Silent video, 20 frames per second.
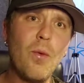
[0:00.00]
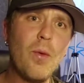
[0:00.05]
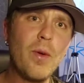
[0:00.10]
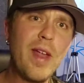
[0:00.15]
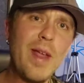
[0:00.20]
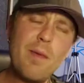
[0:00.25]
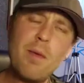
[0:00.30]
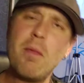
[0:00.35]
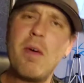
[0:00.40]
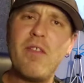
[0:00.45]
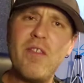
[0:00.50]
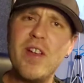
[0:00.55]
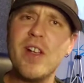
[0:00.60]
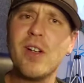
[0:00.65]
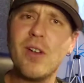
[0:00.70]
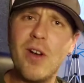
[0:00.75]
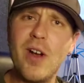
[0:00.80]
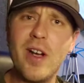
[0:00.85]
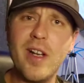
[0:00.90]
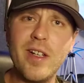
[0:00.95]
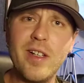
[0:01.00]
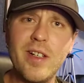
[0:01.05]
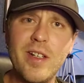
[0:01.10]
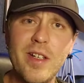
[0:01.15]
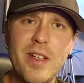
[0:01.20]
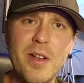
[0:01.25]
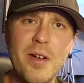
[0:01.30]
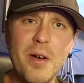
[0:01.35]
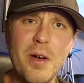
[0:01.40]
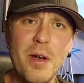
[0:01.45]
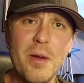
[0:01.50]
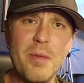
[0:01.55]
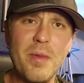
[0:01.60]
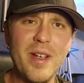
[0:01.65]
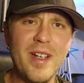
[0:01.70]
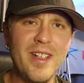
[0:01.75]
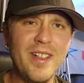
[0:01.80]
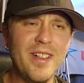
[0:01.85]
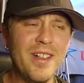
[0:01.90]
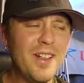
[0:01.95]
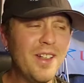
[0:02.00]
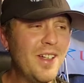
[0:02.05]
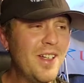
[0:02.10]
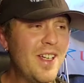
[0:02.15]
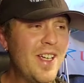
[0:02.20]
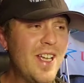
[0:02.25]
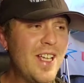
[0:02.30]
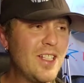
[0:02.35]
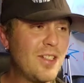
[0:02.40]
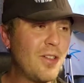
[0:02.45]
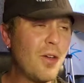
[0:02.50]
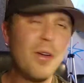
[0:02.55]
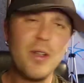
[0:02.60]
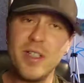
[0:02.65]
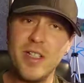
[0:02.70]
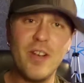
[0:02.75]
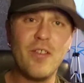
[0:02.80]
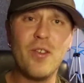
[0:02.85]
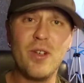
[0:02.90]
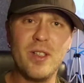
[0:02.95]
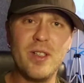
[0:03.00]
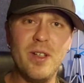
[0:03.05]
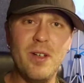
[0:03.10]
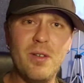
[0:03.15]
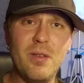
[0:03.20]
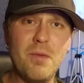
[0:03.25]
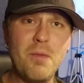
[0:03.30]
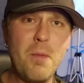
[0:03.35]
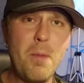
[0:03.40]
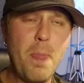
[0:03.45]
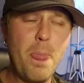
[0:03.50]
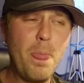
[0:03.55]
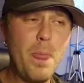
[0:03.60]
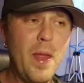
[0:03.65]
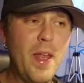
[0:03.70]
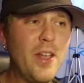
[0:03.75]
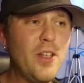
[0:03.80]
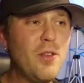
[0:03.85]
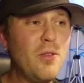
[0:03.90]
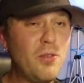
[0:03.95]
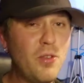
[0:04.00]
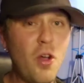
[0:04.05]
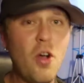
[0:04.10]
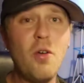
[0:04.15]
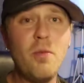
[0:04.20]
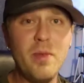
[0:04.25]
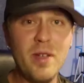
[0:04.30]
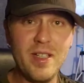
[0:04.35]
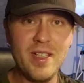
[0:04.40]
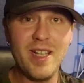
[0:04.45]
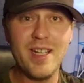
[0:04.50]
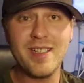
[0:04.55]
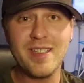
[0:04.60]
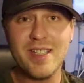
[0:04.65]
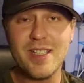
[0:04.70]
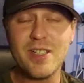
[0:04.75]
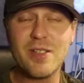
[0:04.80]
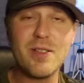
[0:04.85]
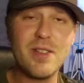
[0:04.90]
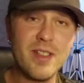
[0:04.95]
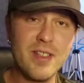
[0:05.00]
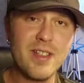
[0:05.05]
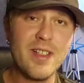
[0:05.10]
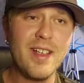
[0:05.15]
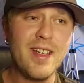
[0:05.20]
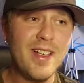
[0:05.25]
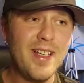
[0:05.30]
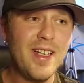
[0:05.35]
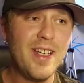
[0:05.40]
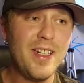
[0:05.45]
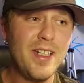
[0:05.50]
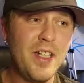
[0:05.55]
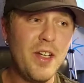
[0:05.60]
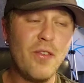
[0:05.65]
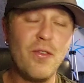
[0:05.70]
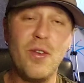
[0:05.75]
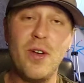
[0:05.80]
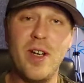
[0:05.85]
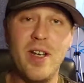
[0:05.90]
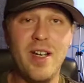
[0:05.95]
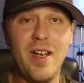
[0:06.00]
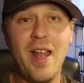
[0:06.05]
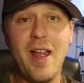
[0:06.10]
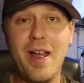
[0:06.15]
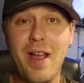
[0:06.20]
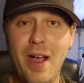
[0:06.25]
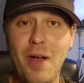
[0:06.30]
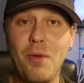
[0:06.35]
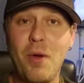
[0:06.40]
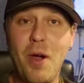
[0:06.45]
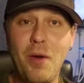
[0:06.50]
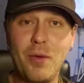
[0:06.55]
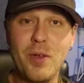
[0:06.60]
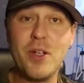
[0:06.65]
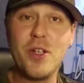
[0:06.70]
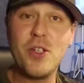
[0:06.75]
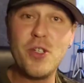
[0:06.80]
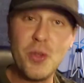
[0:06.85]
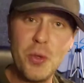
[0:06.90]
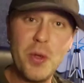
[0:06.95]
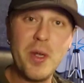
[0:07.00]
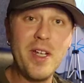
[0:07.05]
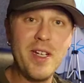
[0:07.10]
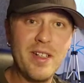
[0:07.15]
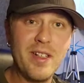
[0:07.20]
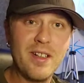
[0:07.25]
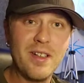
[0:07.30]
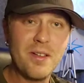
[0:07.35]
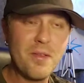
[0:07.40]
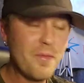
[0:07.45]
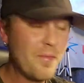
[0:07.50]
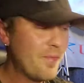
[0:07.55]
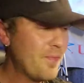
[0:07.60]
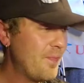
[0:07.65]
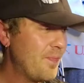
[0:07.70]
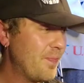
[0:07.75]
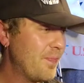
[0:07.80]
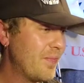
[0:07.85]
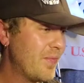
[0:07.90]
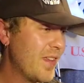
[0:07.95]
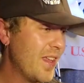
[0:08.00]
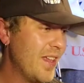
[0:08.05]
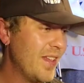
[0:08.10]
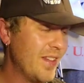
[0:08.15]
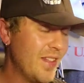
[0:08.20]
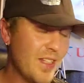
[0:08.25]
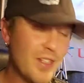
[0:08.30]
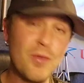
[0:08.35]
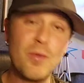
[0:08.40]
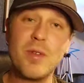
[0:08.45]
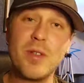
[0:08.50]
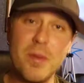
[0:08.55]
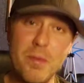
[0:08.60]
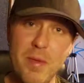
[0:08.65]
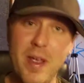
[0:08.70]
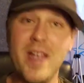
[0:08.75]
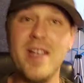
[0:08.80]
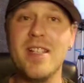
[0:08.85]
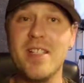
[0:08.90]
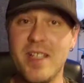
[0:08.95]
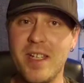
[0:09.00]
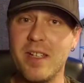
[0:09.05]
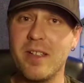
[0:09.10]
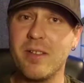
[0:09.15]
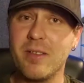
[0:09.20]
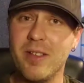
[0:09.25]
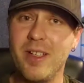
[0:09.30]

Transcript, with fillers: Can't put my finger on it. You know what I mean? It's totally different though, and you told me that this was different, and I, I, I would enjoy it. And this was amazing.